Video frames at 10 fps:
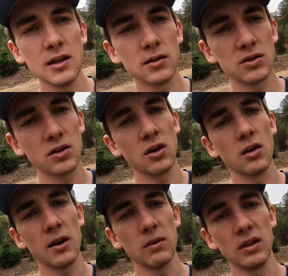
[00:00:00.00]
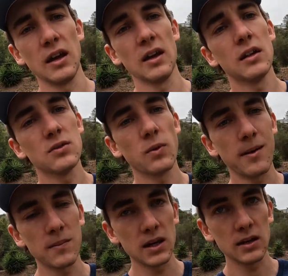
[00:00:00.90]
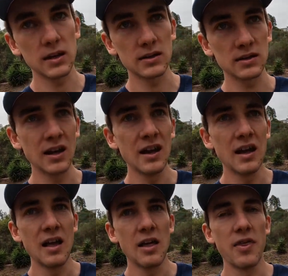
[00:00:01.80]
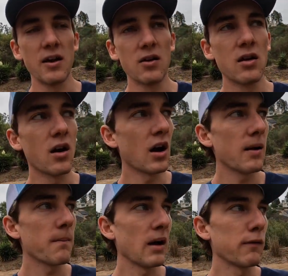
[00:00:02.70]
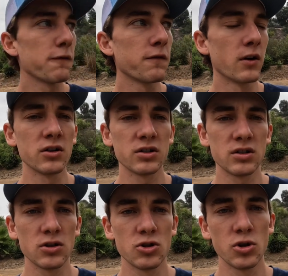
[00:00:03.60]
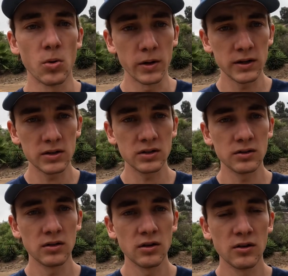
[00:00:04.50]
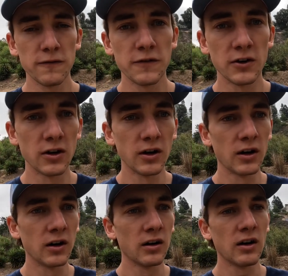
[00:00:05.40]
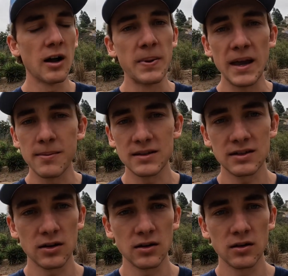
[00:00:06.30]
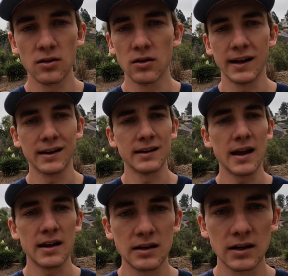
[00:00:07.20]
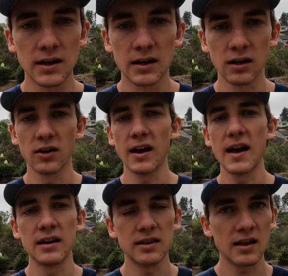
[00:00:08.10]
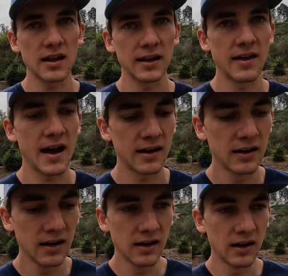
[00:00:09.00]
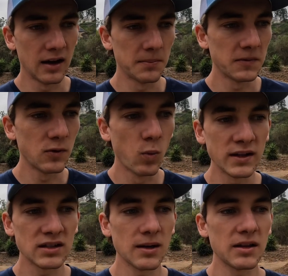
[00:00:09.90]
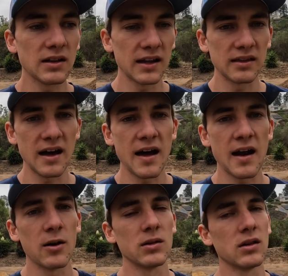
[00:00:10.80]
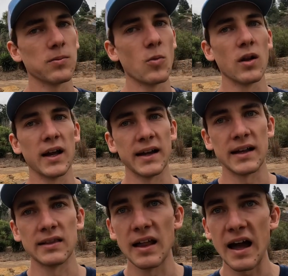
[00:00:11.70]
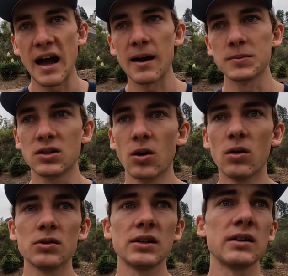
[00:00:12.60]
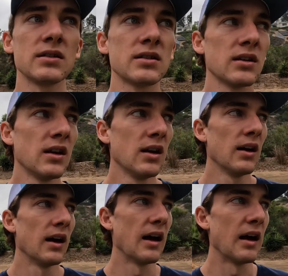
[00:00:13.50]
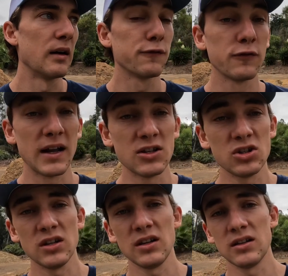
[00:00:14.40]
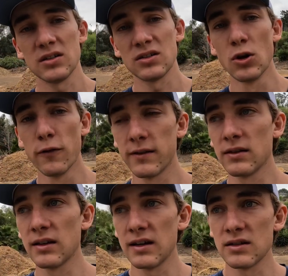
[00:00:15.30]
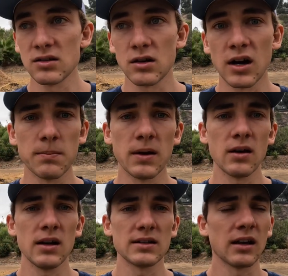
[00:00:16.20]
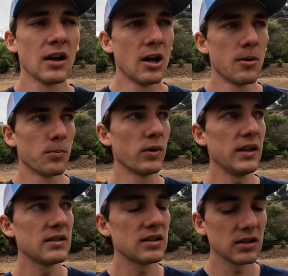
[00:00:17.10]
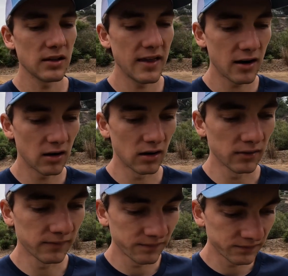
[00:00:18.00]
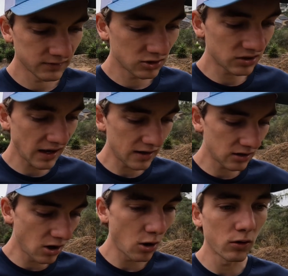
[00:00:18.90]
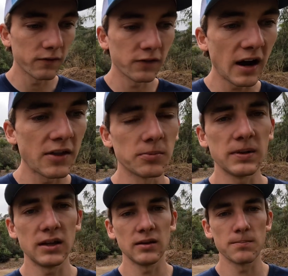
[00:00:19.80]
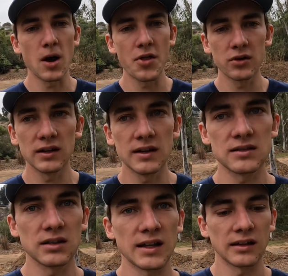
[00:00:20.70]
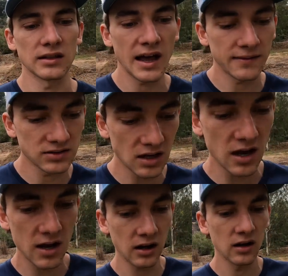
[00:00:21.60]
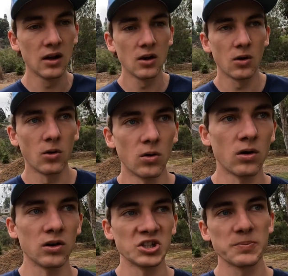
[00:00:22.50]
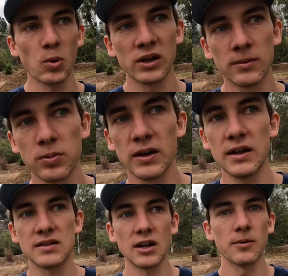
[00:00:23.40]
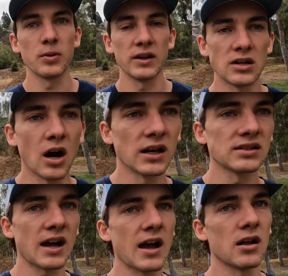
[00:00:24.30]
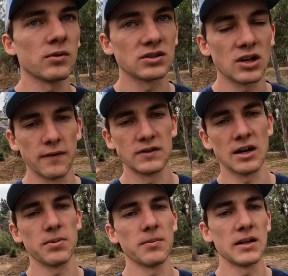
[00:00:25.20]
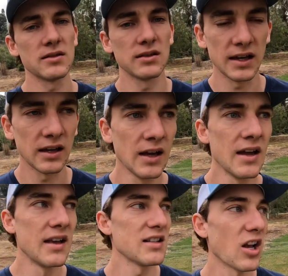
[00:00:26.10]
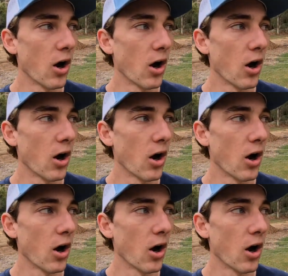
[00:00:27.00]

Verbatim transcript: heelers aren't great with kids, what I mean is they're not my first choice for a babysitter or like a nanny dog or anything like that. Um, if you want something like that, I would look more like at Labs, Goldens, uh, Frenchies, Newfoundlands, Great Pyrenees, like breeds that are just kind of known for either being motherly to like livestock or sporting breeds that are pretty docile with soft temperaments. Like this is a